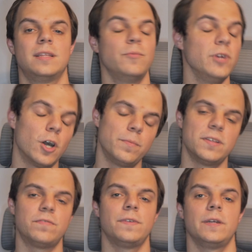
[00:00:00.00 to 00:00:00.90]
then we hope
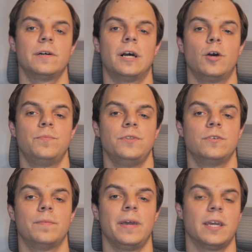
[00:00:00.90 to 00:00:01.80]
this video helped
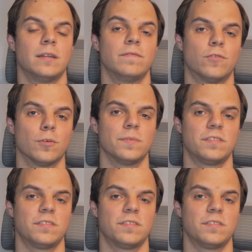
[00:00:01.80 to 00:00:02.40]
you to make an informed